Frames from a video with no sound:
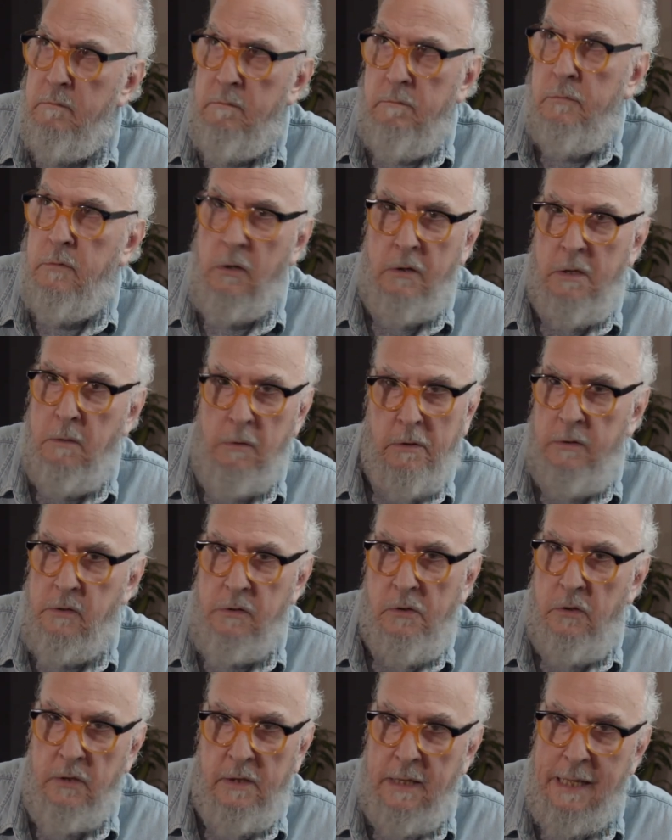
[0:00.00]
talking about
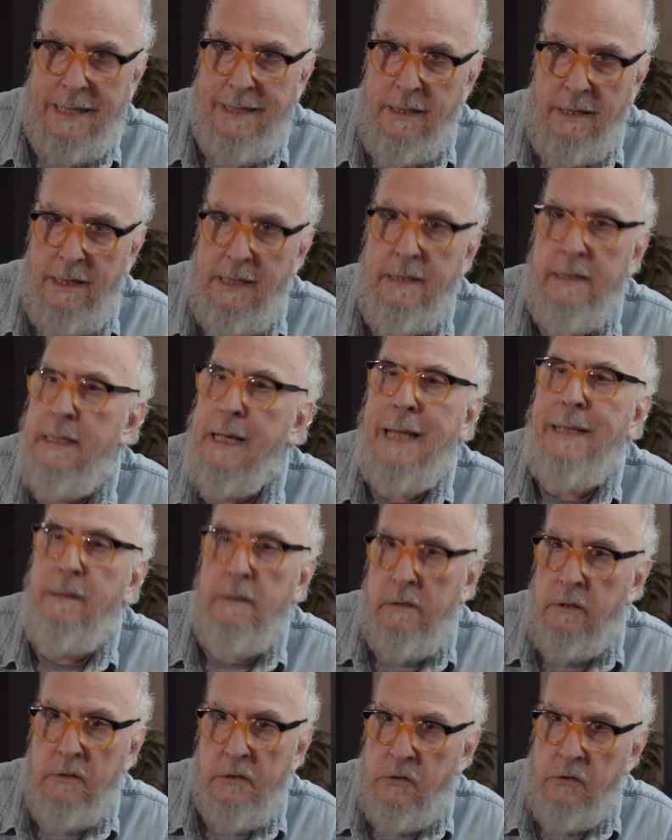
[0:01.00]
the late
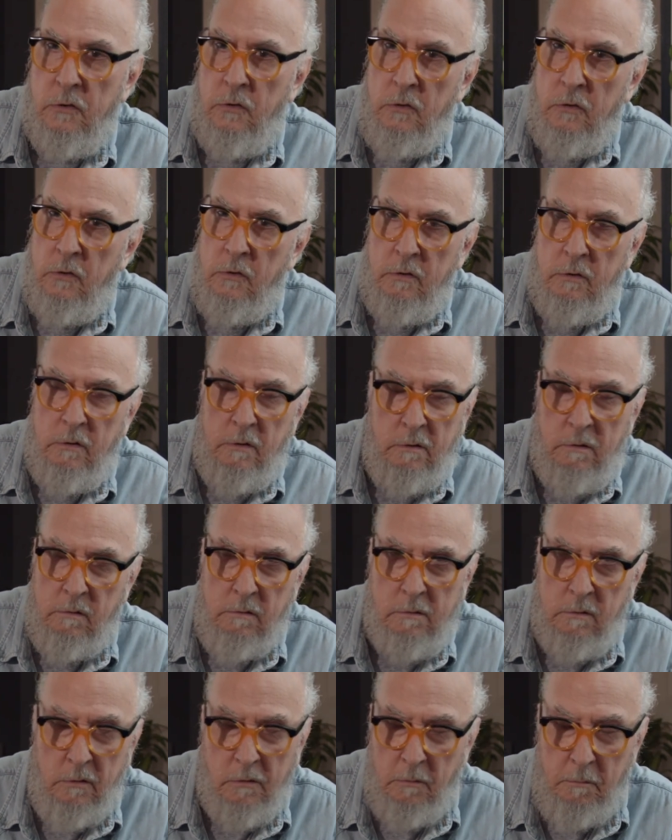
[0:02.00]
90s
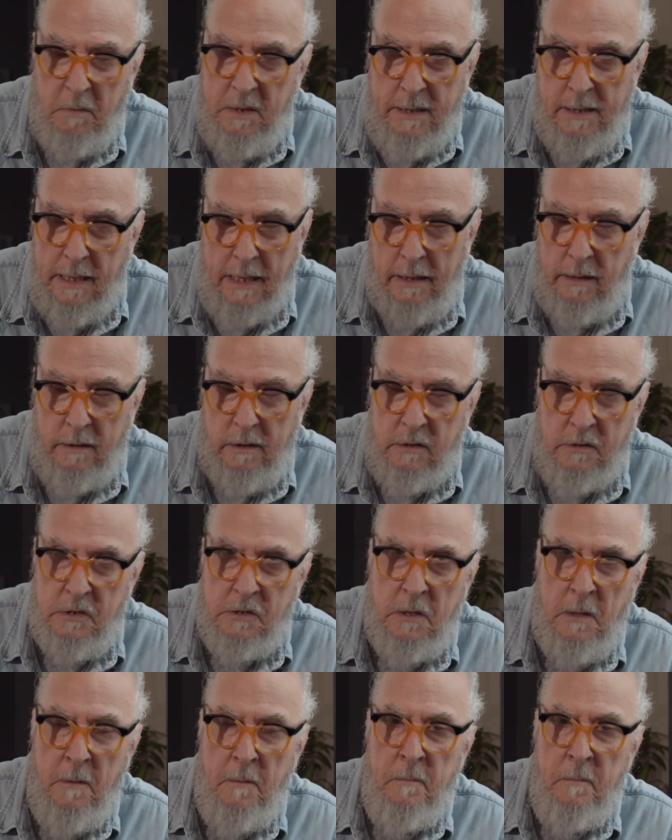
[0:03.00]
or mid 90s.